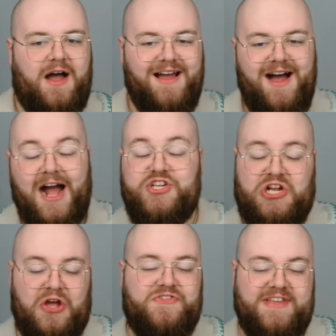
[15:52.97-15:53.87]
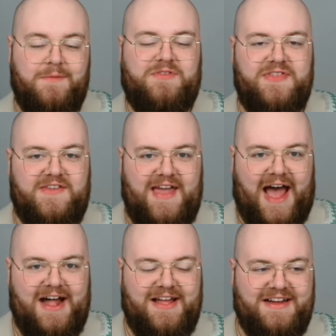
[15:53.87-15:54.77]
actually lost the game to this
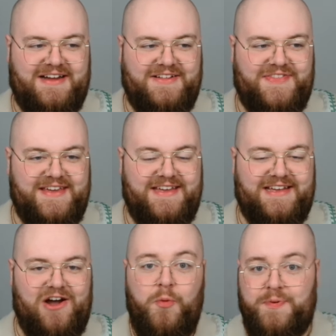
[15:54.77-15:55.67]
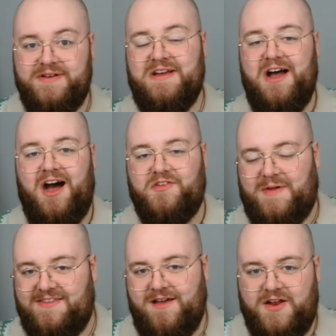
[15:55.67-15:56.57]
at the Open. I was
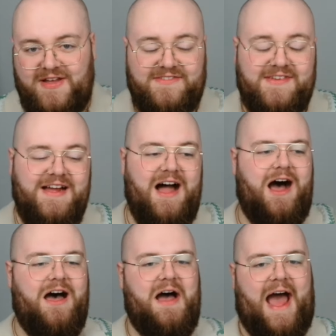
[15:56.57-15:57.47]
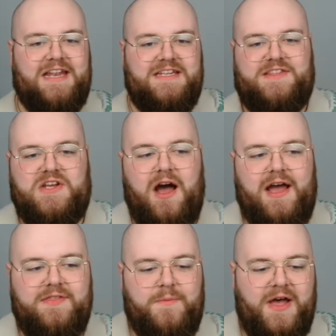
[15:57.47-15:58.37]
playing side events, and the
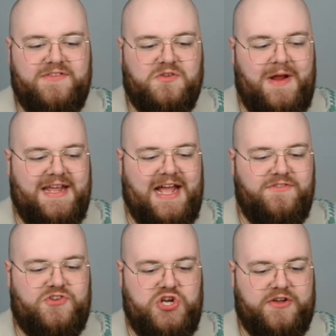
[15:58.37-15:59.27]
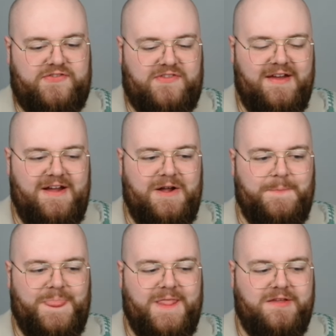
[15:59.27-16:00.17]
person I was playing against just
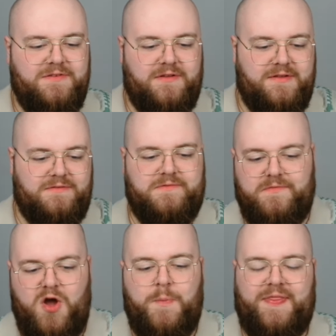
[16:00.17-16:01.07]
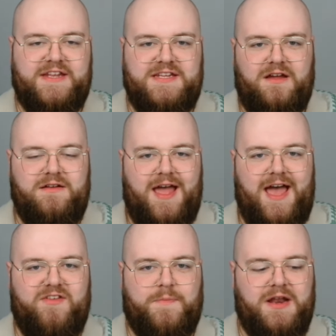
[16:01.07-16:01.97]
opened their turn,
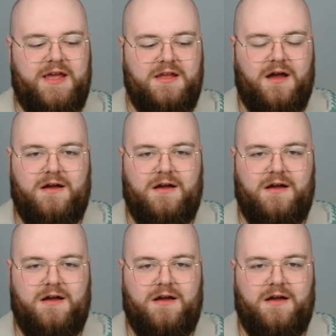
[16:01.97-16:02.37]
heavy poly.